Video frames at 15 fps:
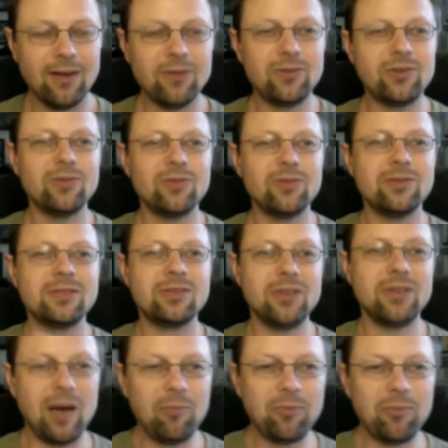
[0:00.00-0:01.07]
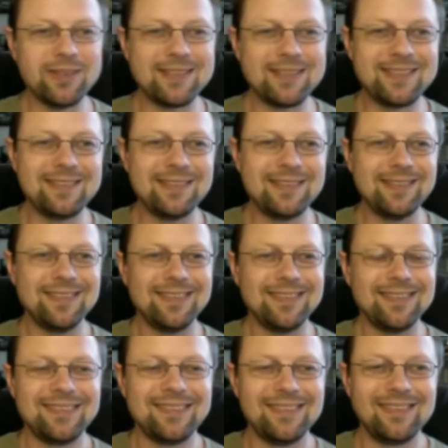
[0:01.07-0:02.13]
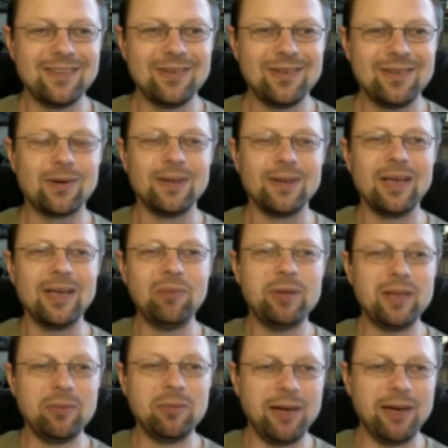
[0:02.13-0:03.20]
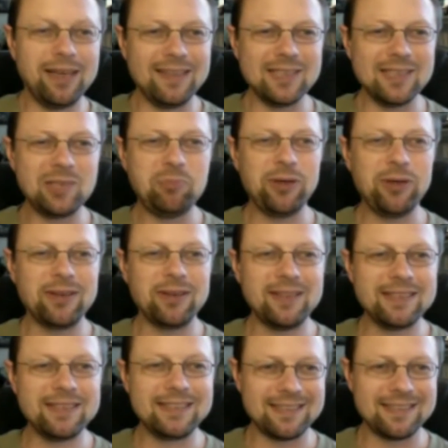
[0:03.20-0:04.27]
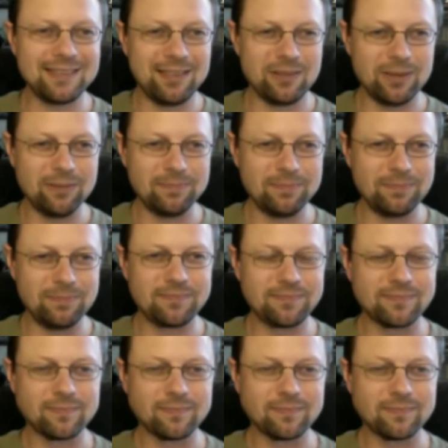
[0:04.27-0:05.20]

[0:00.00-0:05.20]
how to stop this or nip in the bud this fearlessness syndrome.